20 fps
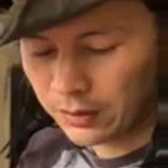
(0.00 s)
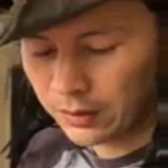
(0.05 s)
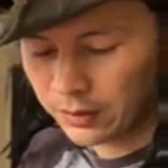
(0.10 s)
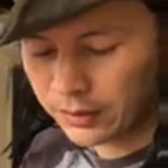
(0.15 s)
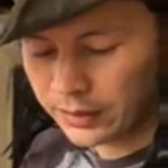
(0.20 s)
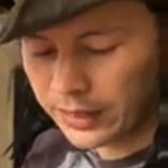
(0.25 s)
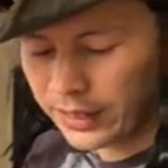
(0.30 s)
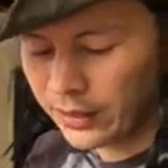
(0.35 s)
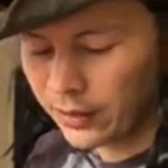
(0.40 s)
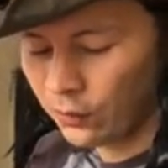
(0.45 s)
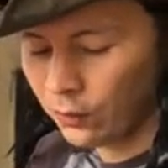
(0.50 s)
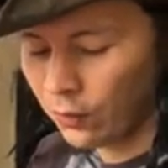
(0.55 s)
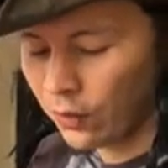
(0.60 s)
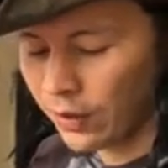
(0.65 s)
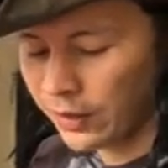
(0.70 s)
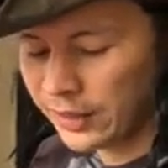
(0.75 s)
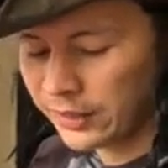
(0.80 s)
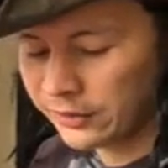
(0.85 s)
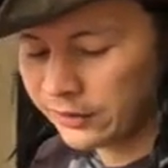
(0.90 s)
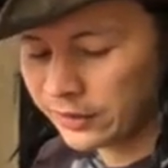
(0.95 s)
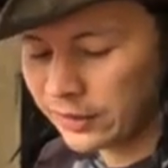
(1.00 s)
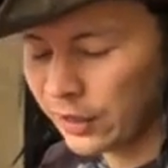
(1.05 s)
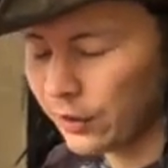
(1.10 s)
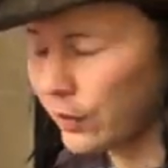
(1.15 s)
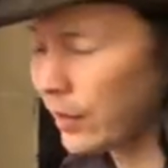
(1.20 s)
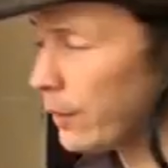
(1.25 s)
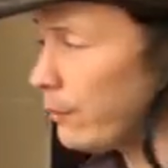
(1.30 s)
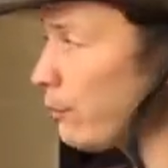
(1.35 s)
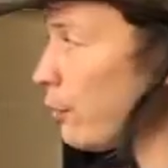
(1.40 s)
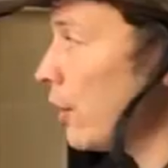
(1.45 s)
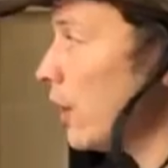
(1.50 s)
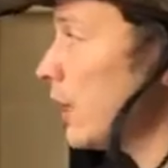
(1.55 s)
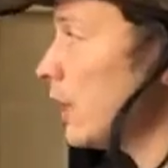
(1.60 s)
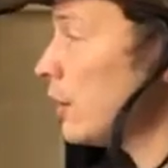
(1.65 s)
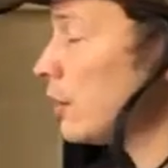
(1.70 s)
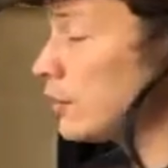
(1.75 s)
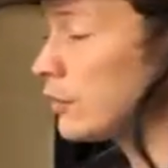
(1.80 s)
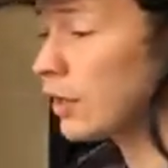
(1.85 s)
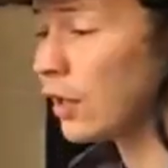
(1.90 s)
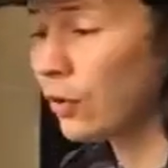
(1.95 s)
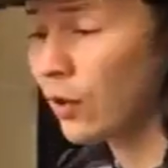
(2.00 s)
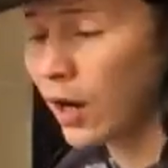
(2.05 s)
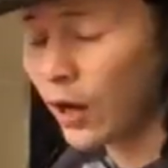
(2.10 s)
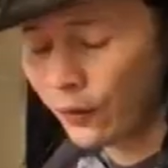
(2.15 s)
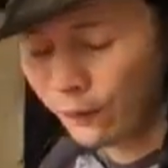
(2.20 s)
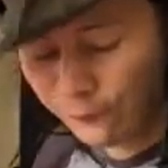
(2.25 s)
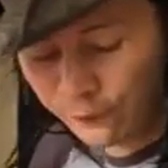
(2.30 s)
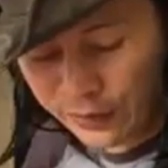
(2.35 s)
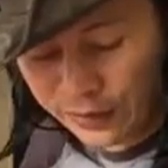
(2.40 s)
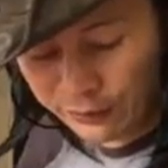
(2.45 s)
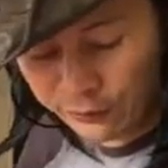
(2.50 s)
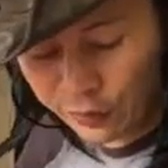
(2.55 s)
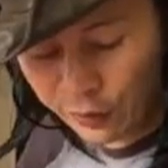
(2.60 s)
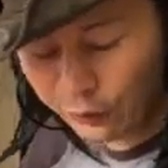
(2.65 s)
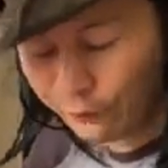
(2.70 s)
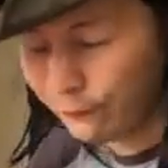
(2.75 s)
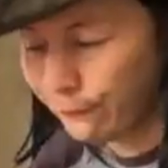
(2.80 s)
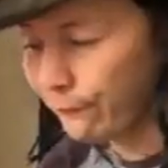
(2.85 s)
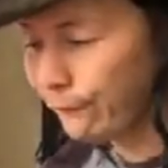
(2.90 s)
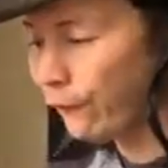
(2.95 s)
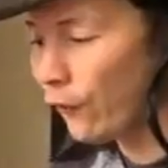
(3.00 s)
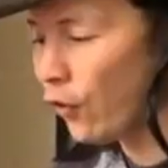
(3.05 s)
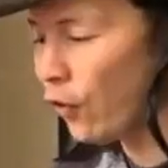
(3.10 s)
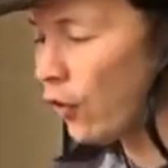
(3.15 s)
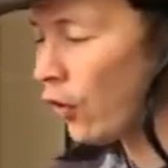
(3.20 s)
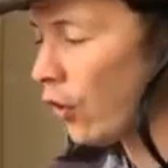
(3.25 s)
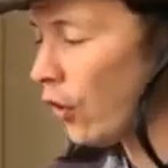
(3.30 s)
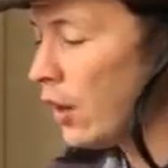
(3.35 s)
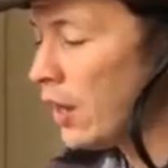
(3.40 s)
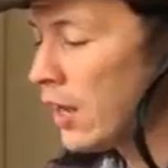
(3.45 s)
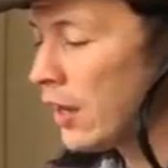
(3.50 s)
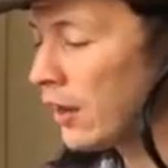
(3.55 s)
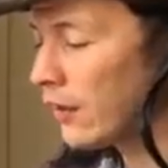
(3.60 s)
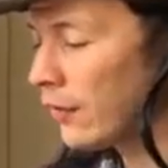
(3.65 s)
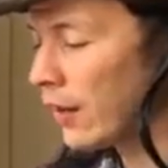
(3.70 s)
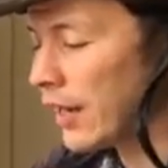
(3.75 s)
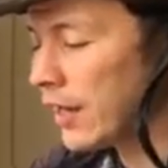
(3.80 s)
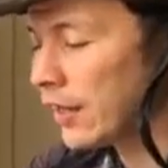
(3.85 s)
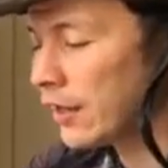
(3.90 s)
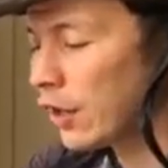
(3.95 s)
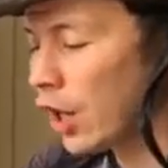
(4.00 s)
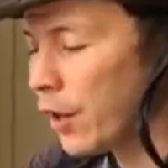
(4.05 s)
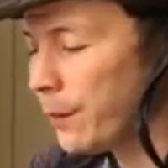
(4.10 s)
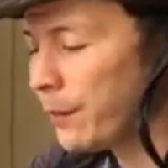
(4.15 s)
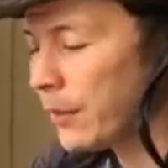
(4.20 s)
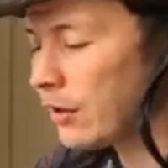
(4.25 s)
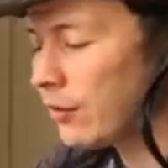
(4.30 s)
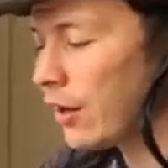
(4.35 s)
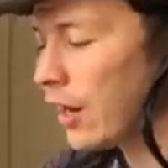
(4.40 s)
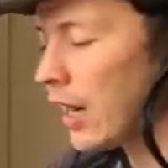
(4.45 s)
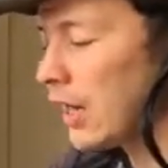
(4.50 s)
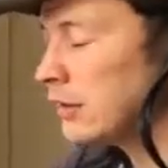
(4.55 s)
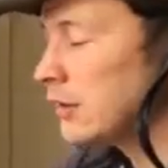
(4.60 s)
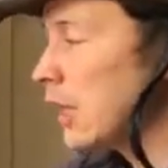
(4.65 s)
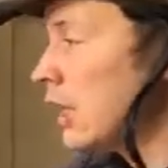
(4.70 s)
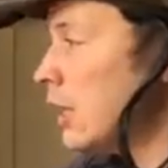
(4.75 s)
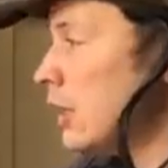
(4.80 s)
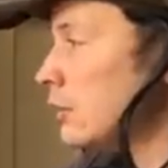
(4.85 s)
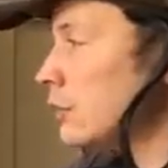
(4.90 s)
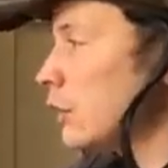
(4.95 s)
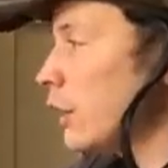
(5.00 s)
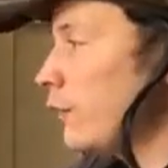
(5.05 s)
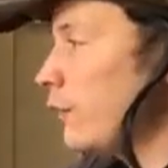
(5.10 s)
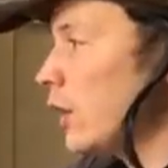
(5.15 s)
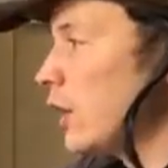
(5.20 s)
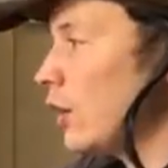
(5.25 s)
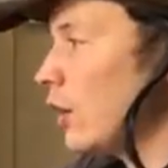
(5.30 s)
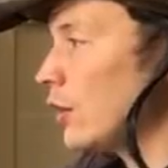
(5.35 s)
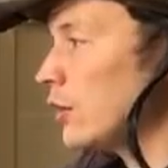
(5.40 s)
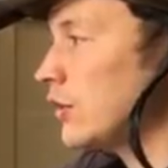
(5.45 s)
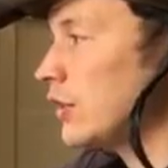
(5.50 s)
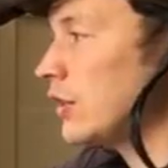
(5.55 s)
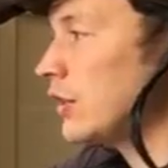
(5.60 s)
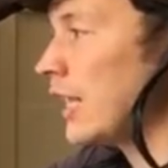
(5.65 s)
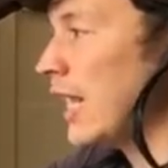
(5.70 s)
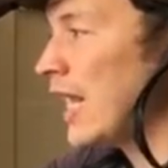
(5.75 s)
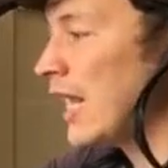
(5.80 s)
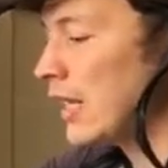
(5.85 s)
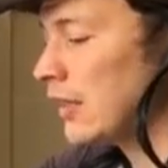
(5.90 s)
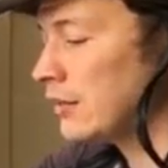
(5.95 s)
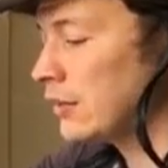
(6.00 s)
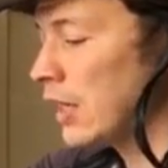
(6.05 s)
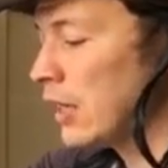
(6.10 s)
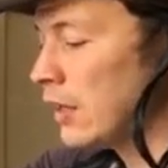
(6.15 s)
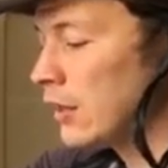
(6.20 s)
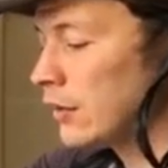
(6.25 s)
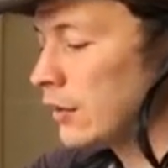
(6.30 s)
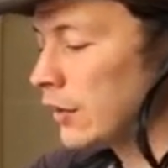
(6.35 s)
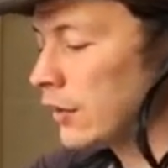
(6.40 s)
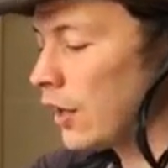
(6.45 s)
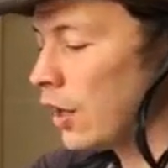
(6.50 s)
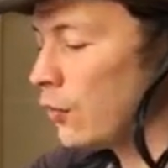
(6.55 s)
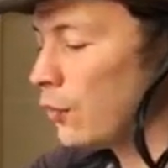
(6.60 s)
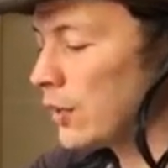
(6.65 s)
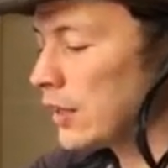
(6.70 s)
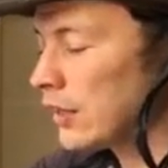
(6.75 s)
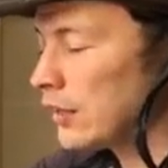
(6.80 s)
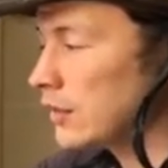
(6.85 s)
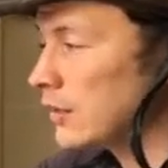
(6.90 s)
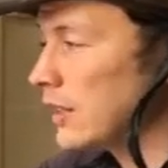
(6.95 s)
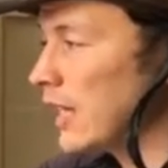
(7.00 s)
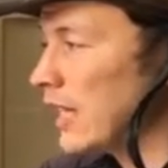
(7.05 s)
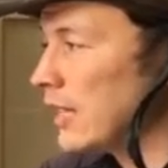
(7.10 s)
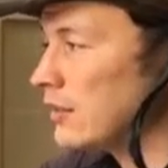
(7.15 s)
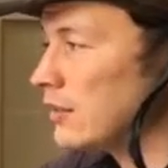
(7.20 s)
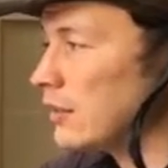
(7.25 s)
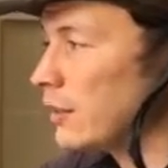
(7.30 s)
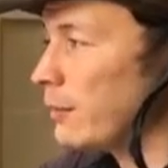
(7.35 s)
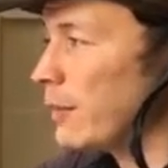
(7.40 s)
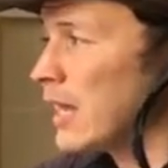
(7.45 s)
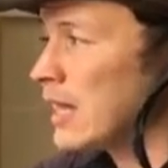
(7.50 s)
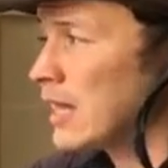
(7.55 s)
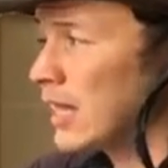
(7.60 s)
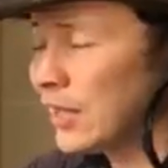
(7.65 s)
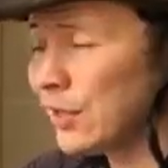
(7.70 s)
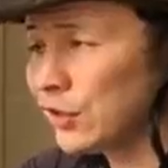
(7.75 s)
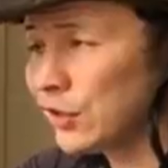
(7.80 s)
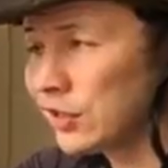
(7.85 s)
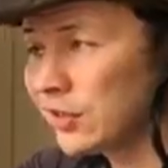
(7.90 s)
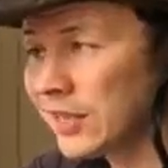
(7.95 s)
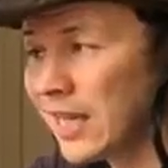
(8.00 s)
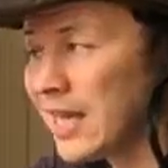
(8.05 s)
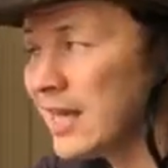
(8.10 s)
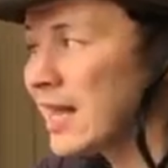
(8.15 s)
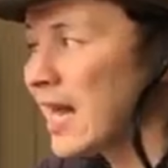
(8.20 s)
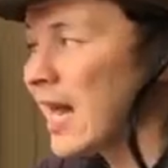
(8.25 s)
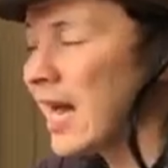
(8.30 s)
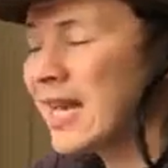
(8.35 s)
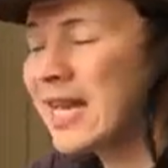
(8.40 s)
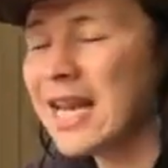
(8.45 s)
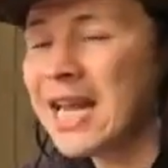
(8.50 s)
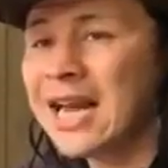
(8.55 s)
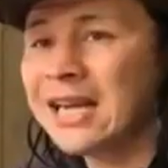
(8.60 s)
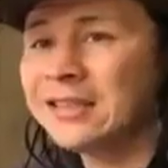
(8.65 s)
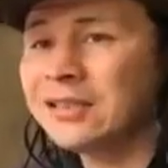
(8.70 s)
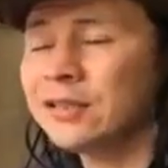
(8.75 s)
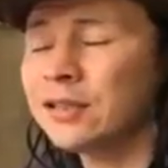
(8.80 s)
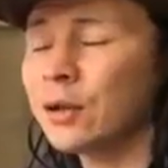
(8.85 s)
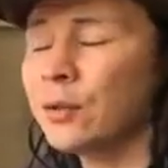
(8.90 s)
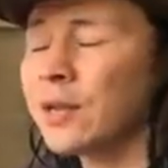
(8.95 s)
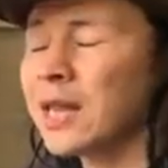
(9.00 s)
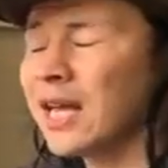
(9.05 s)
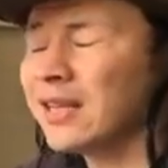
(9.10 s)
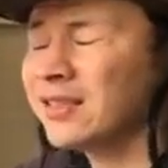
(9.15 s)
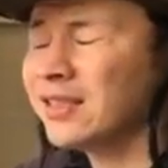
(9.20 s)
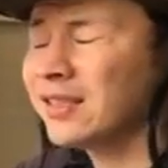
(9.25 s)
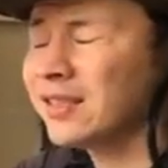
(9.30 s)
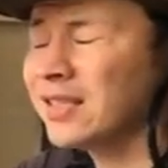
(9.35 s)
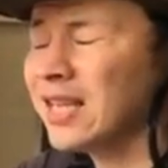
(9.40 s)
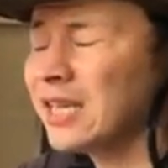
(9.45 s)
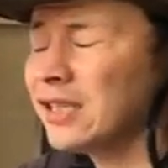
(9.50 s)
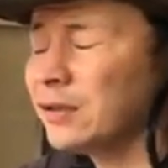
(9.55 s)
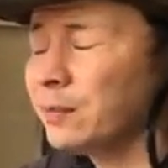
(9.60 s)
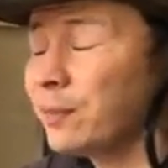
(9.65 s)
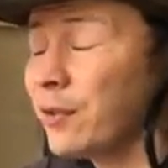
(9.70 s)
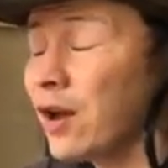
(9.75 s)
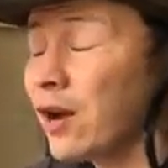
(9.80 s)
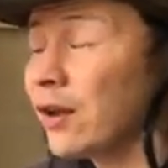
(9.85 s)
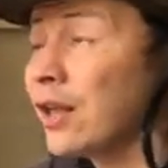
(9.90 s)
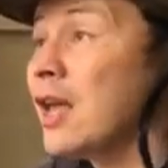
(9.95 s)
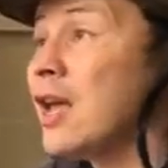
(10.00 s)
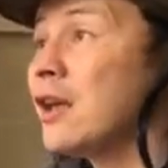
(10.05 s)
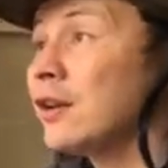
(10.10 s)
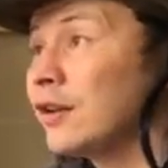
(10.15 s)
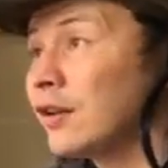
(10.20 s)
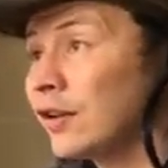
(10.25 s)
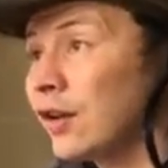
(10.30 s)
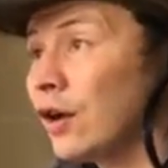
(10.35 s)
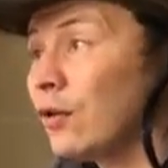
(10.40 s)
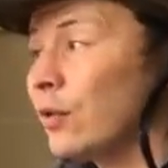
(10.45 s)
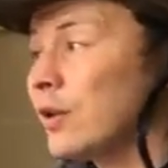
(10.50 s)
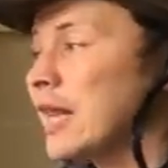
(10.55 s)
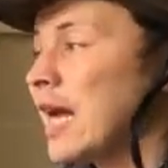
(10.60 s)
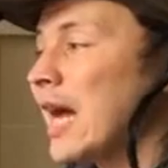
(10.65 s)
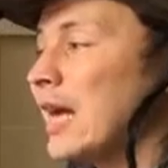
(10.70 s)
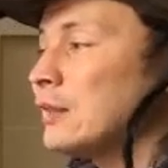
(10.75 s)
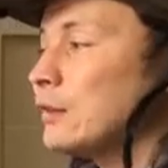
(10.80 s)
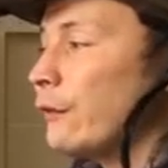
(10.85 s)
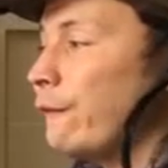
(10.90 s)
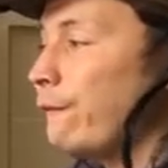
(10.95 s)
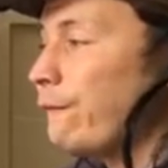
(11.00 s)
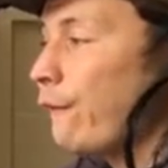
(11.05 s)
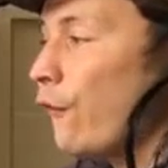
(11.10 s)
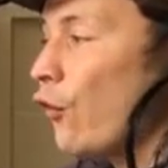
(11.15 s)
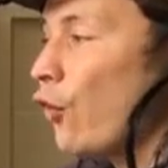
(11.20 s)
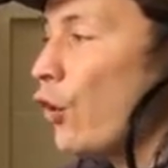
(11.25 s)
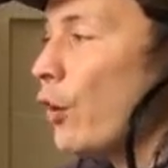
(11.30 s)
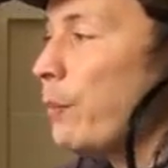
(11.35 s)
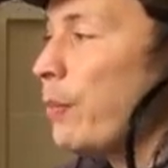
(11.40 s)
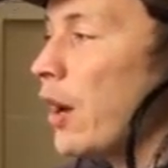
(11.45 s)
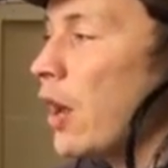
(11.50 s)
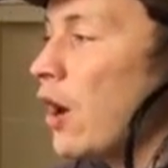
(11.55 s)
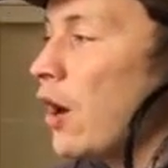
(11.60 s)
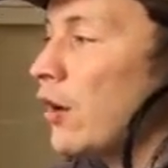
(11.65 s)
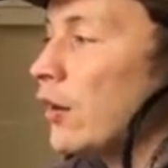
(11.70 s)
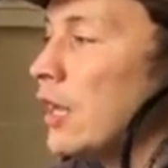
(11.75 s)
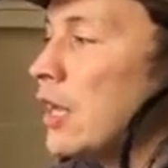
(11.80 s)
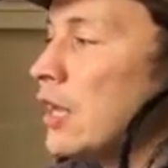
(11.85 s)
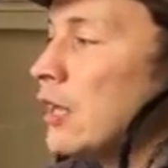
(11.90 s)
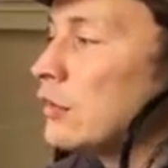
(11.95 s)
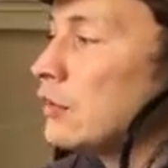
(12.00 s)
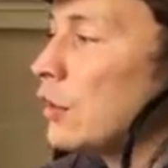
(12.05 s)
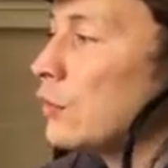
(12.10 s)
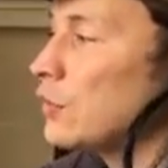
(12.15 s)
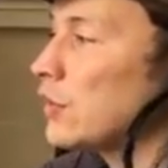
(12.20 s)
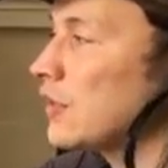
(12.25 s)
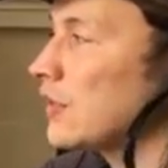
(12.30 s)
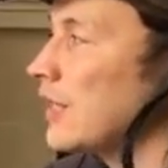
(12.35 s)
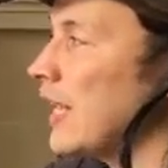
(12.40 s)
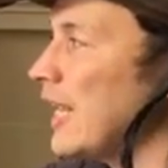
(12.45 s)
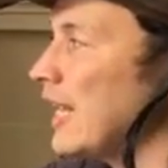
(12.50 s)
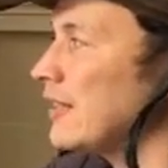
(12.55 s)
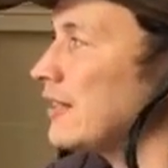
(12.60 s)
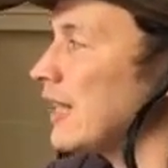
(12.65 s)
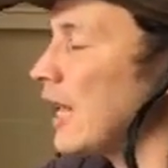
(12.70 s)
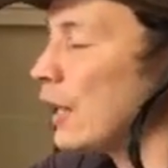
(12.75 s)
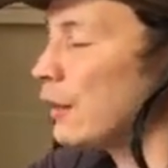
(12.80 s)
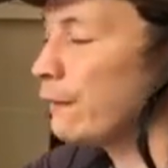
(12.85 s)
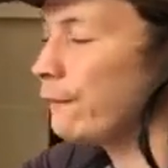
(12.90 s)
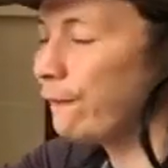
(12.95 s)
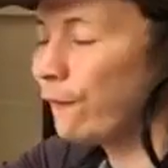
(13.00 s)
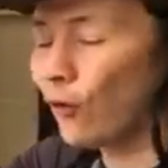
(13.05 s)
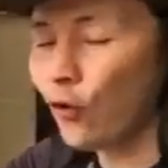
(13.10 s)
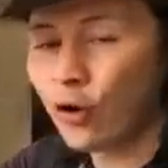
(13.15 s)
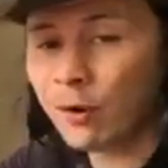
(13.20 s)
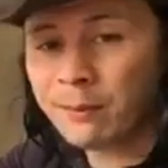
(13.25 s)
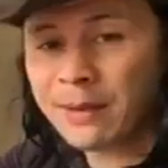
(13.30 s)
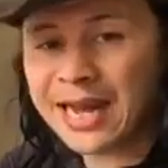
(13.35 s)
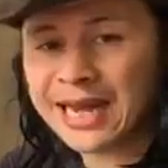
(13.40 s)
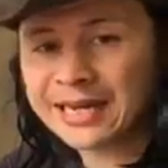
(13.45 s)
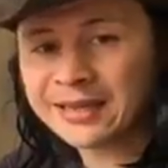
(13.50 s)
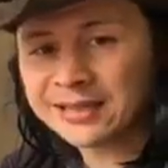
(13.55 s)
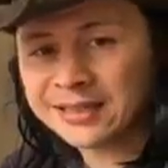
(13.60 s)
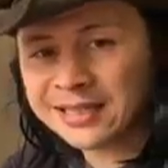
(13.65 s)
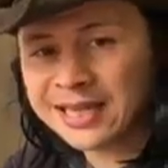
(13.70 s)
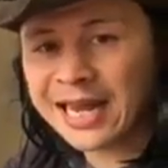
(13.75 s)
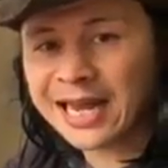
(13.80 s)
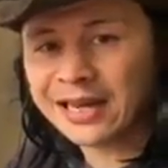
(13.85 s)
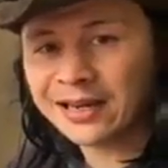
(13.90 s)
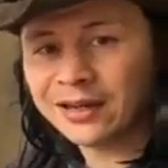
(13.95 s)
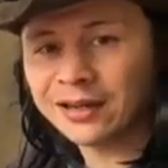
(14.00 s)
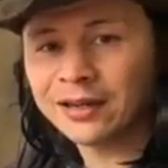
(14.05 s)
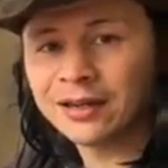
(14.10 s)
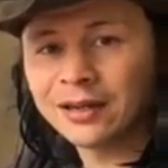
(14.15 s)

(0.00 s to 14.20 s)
Okay, what needs to go with it? Brilliant. So hopefully you've got 4. Alright, you can open your eyes. So if you've got a 6 to go with the 6 to make that you see that in your head, you say, well, that's a 6 block. To go with that is a 4 block. So 6 and 4 make 10.